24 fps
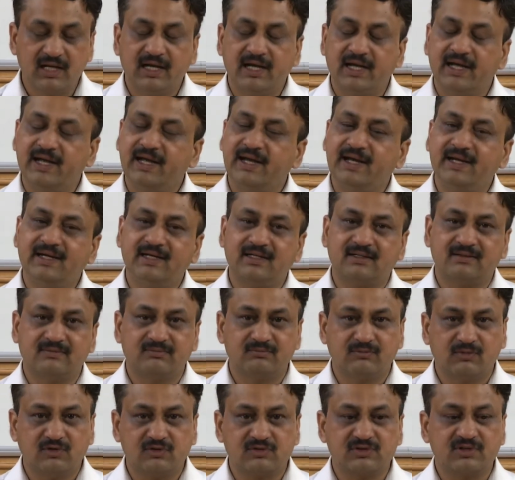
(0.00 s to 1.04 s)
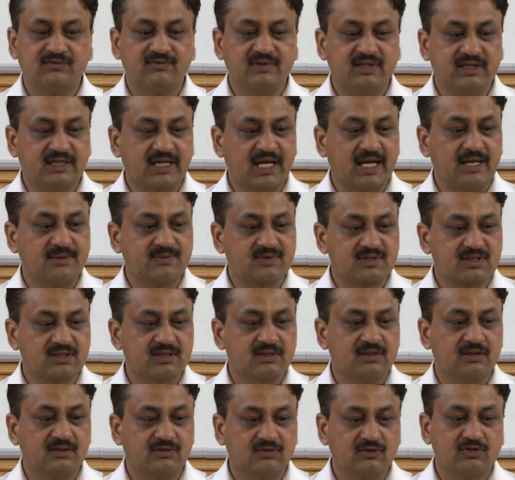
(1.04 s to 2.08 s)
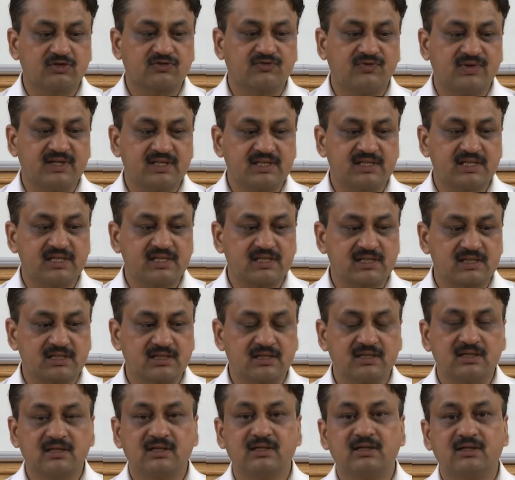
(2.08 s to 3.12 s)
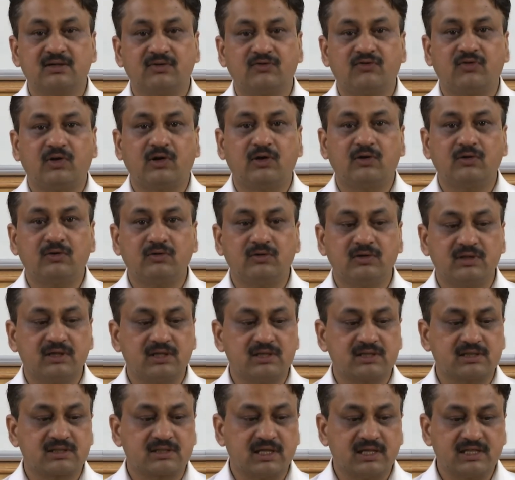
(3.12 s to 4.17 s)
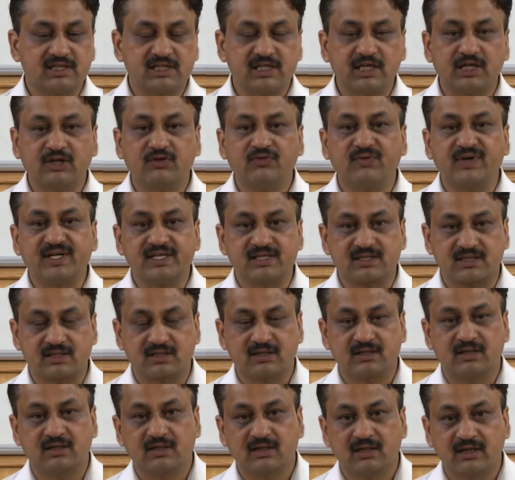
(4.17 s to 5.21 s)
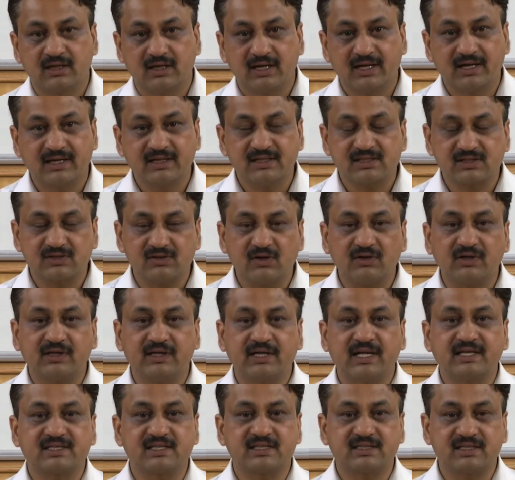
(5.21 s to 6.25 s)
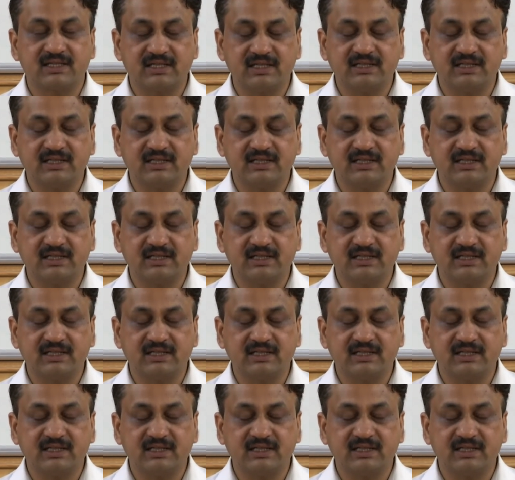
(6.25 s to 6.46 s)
and most of the times those phases follow a sequence, and it is not necessary